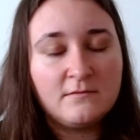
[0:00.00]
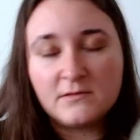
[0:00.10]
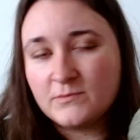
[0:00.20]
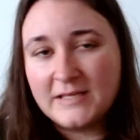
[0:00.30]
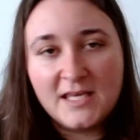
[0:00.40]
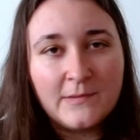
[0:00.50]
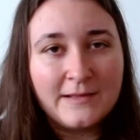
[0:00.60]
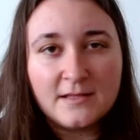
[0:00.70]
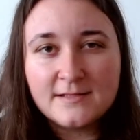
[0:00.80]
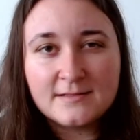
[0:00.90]
I'll be
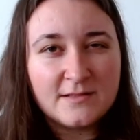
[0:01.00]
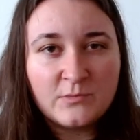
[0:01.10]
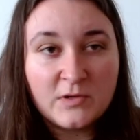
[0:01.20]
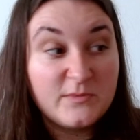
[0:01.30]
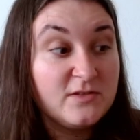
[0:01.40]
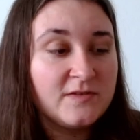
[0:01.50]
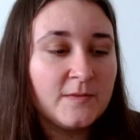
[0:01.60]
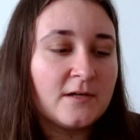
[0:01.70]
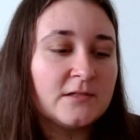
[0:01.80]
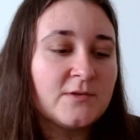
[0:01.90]
keeping these and then probably do some
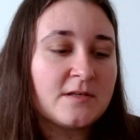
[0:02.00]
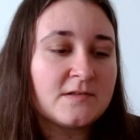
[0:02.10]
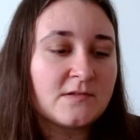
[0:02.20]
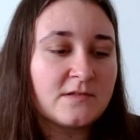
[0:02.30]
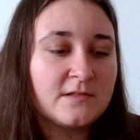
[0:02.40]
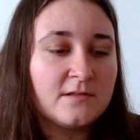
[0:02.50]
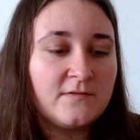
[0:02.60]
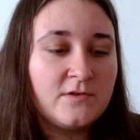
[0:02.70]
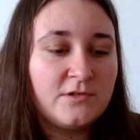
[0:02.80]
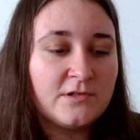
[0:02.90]
colorwork socks in the
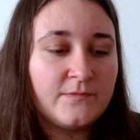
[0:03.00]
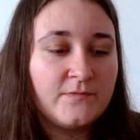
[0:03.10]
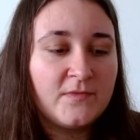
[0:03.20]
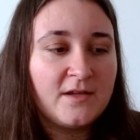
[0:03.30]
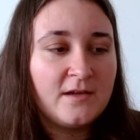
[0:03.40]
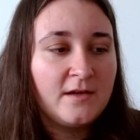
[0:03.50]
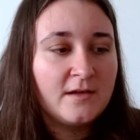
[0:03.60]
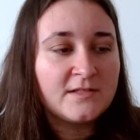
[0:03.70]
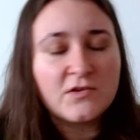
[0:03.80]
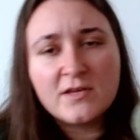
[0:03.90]
future.
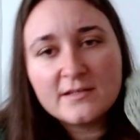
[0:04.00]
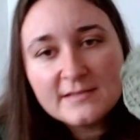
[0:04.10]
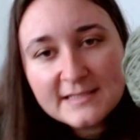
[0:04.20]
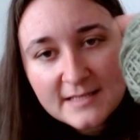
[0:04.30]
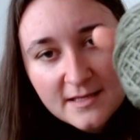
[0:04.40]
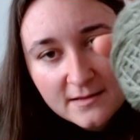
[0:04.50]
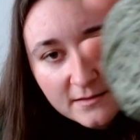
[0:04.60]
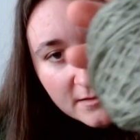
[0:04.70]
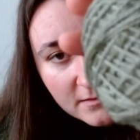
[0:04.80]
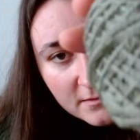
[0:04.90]
So you can see
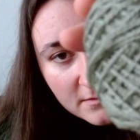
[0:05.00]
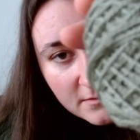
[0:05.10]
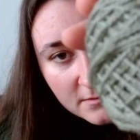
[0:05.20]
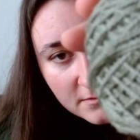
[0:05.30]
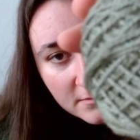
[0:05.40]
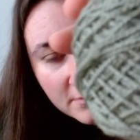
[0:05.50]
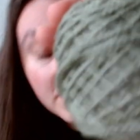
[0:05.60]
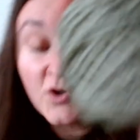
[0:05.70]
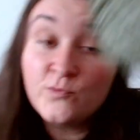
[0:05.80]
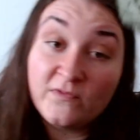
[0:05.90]
the,
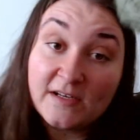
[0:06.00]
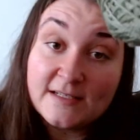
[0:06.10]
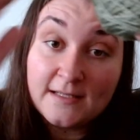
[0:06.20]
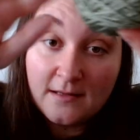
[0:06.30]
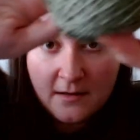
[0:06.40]
hopefully see the